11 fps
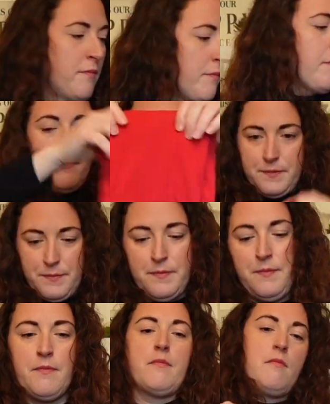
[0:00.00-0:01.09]
into one
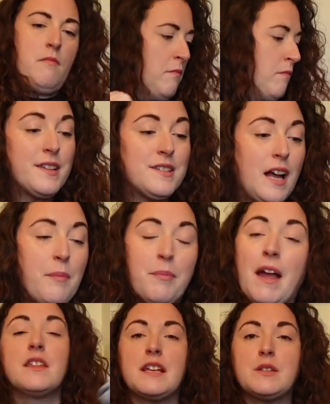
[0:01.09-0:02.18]
backpack. Next up,
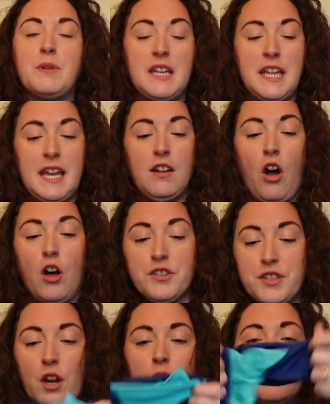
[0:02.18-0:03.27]
things we need.
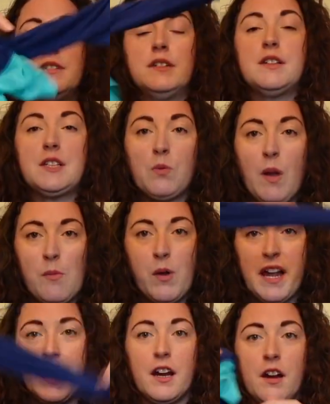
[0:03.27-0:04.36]
Also,
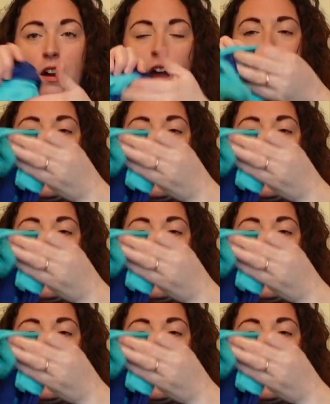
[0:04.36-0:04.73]
swimwear. I